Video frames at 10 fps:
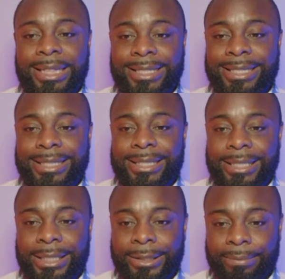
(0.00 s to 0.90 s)
the
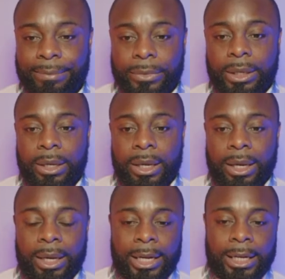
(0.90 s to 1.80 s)
city.
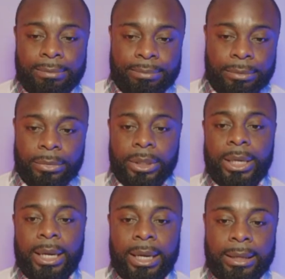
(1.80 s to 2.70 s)

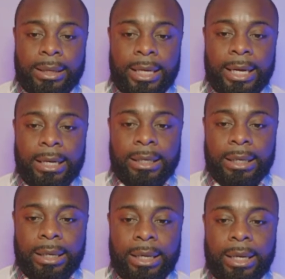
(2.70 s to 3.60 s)
And
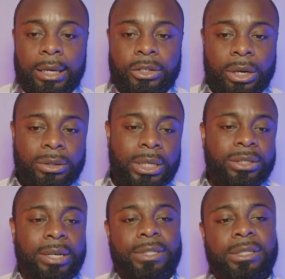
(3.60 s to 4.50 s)
then Charles H.
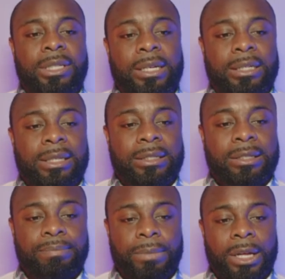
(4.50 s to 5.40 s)
Jeffs II says
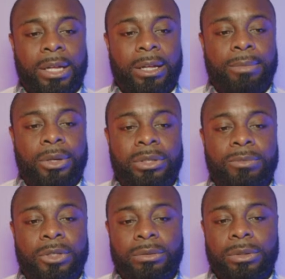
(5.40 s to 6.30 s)
the
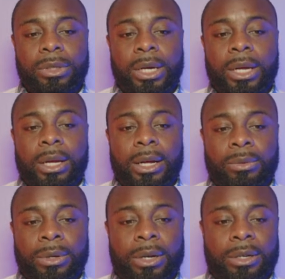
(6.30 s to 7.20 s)
Baltimore route,
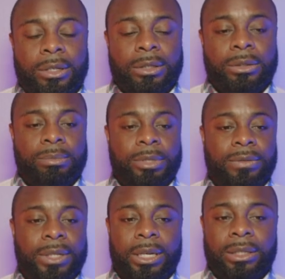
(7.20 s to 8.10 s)
we're not going to do
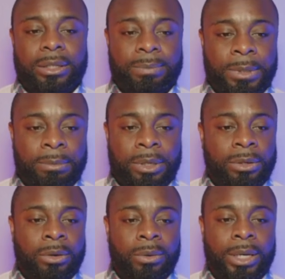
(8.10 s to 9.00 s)
abbreviations. People
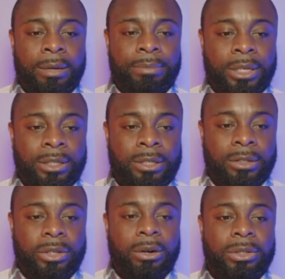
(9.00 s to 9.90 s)
don't know what that means,
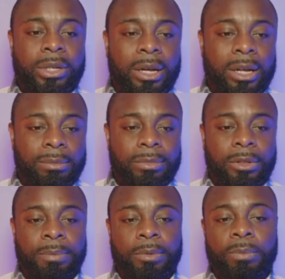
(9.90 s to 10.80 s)
Charles.
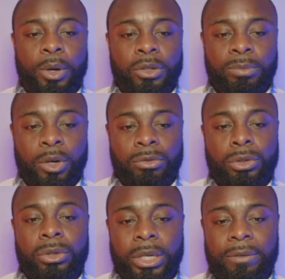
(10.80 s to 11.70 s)
The Baltimore
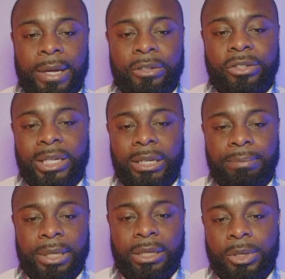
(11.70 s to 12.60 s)
route could eventually
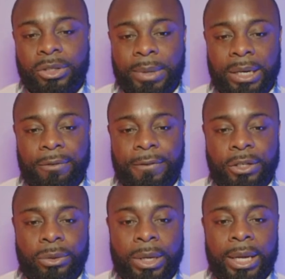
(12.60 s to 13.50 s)
be the most
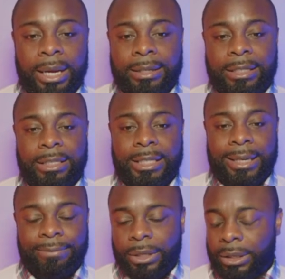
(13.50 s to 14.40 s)
beneficial as the
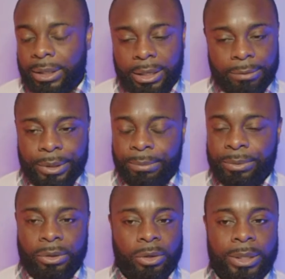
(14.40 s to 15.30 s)
DMV. Again,
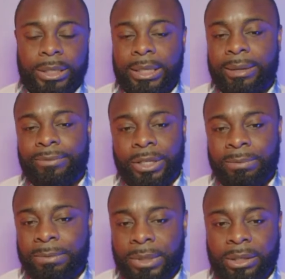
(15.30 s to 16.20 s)
people don't know what
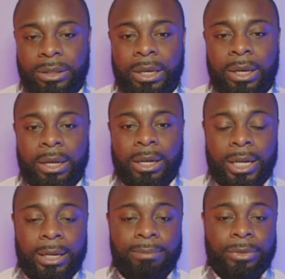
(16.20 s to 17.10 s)
DMV means.
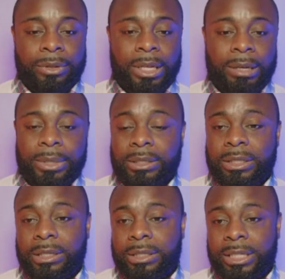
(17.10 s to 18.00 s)
That means
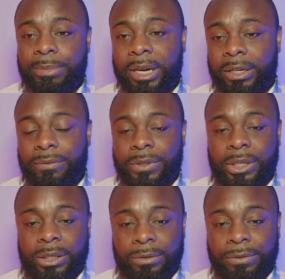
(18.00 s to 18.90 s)
DC, Maryland,
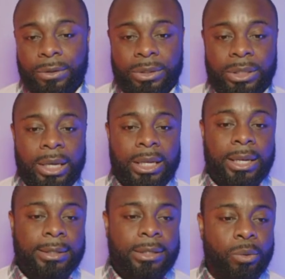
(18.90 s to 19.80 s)
Virginia, folks,
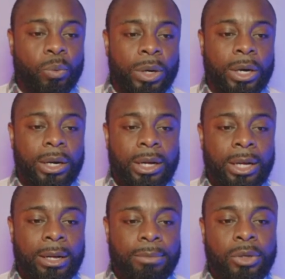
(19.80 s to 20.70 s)
is where
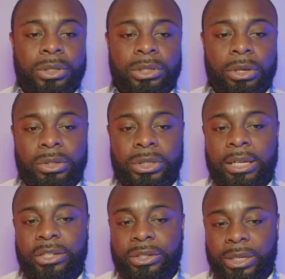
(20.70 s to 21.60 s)
most
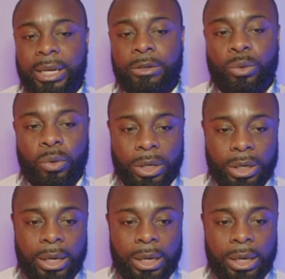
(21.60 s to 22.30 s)
associations are headquartered.